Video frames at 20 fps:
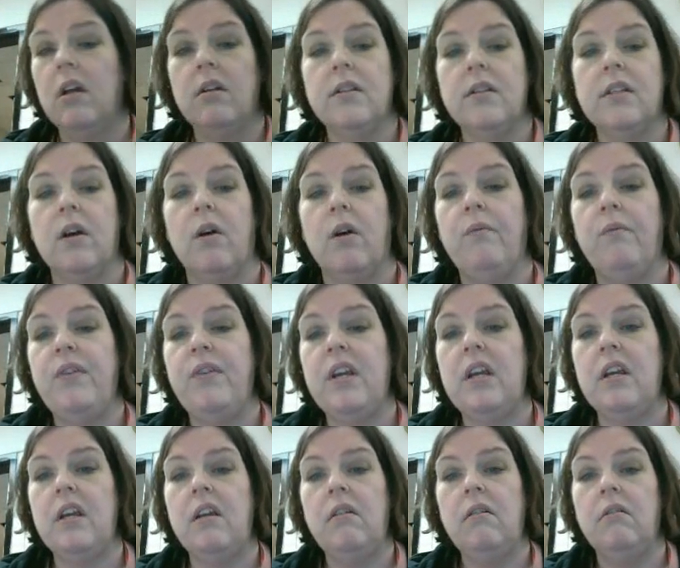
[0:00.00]
So
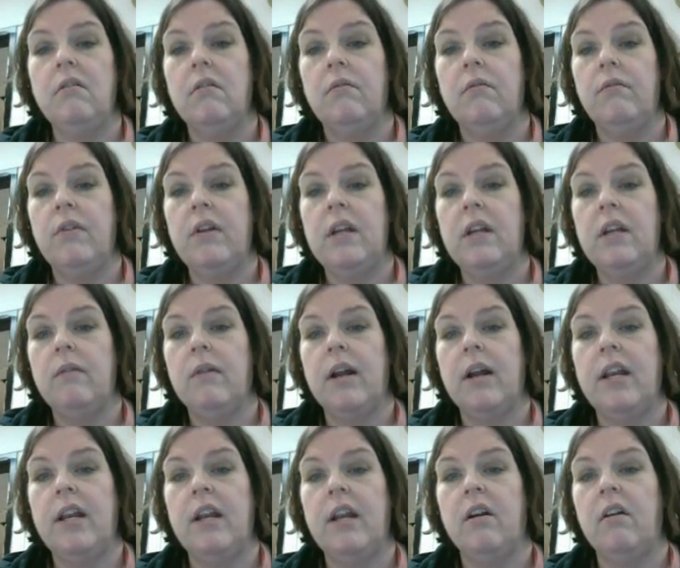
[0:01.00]
V, V
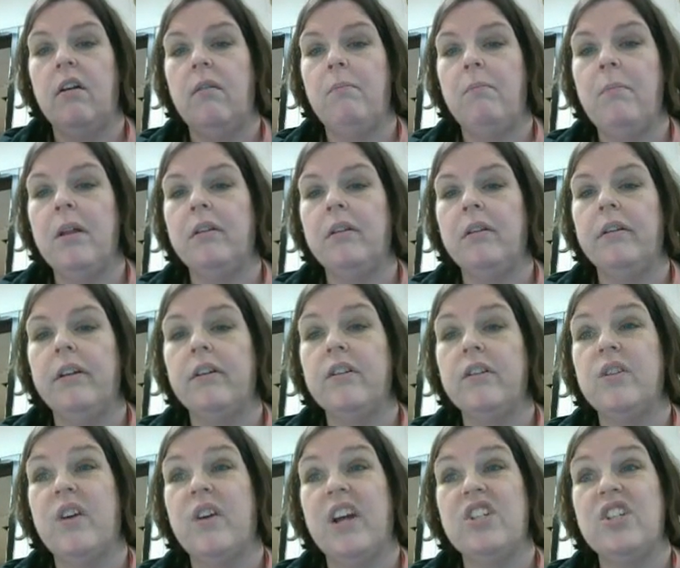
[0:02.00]
right here,
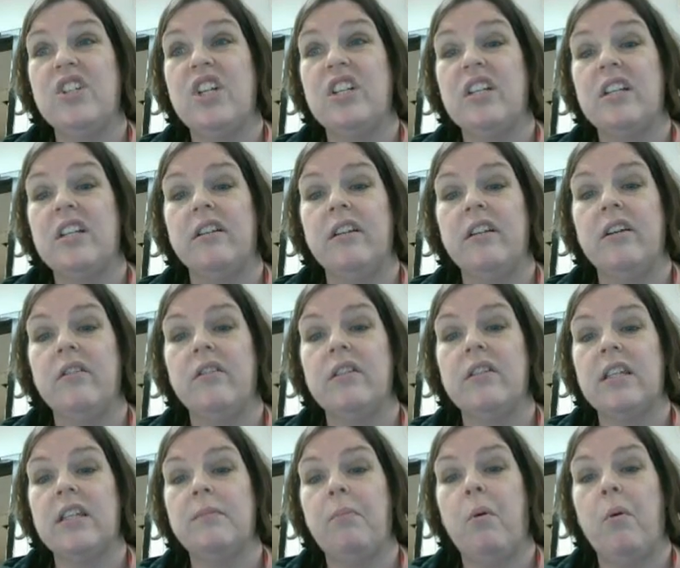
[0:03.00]
milliliters, so I gotta change that to liters,
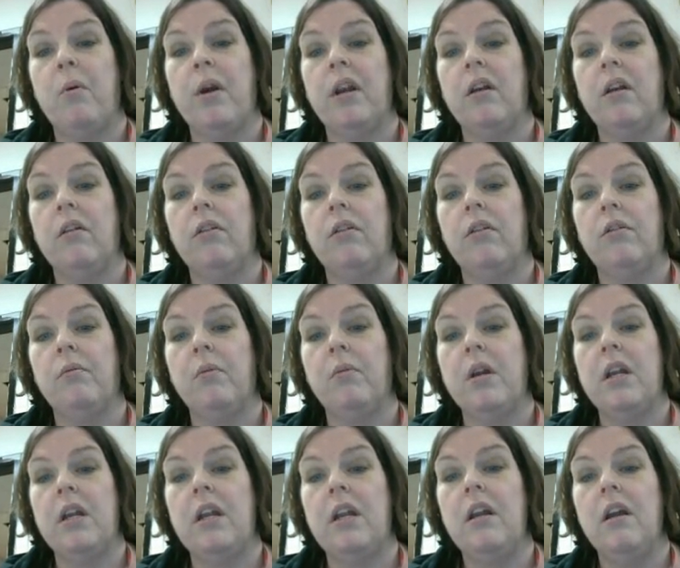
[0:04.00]
that's
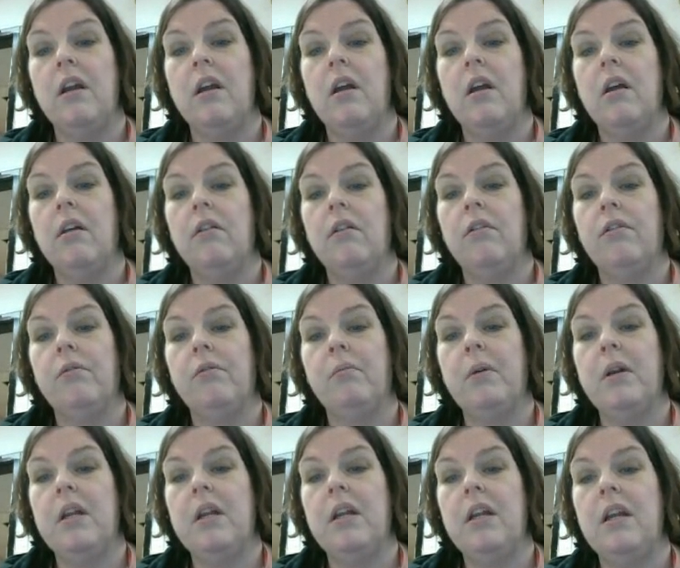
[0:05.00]

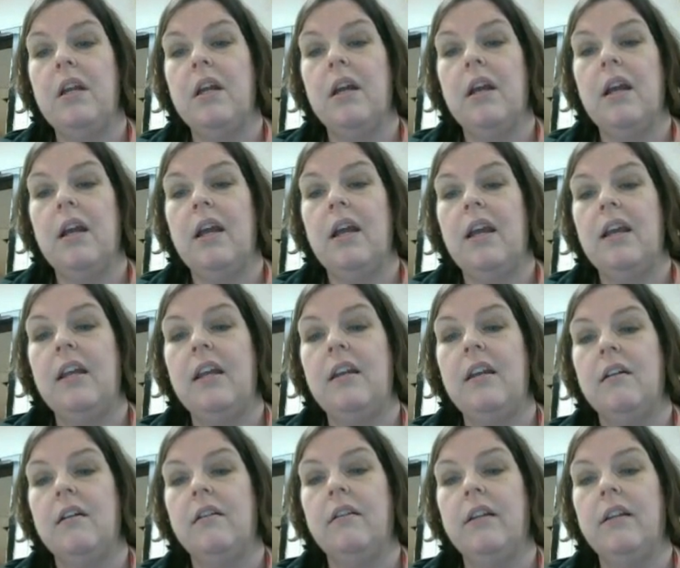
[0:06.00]

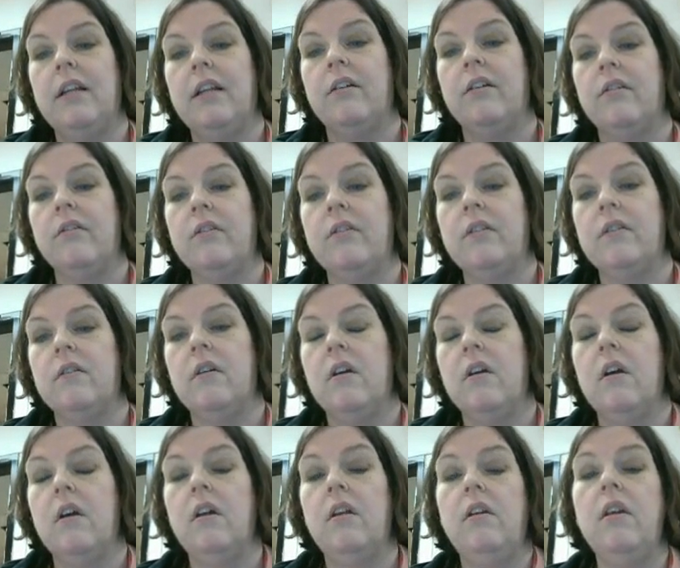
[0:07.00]
0.338 liters.
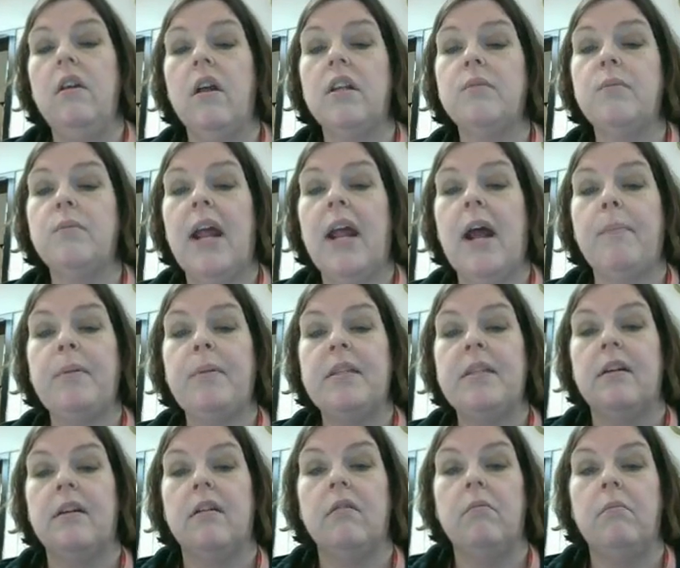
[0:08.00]
Notice what
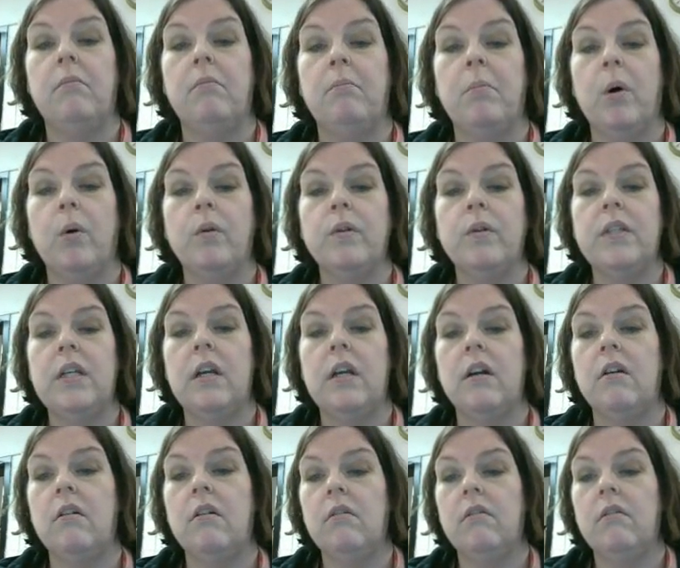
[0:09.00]
happens here. Moles
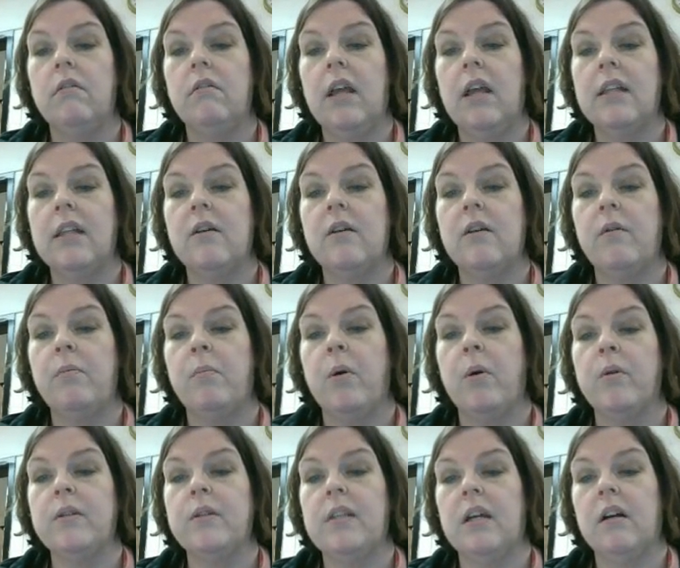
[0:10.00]
here, cancel out with
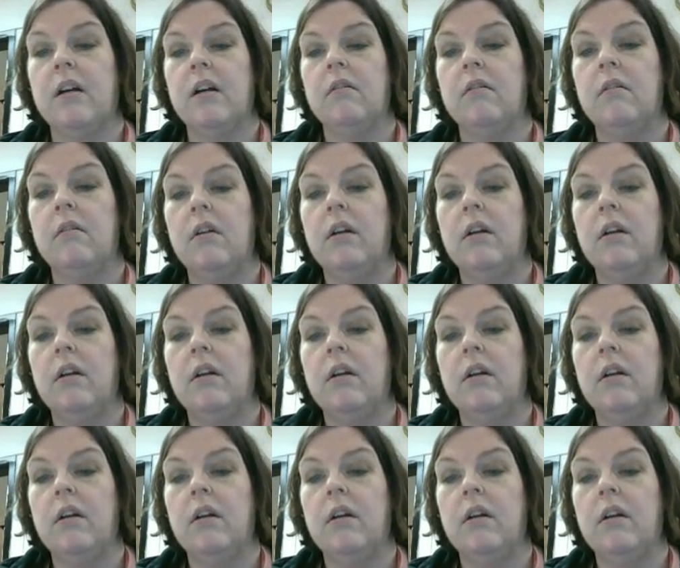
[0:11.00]
moles there.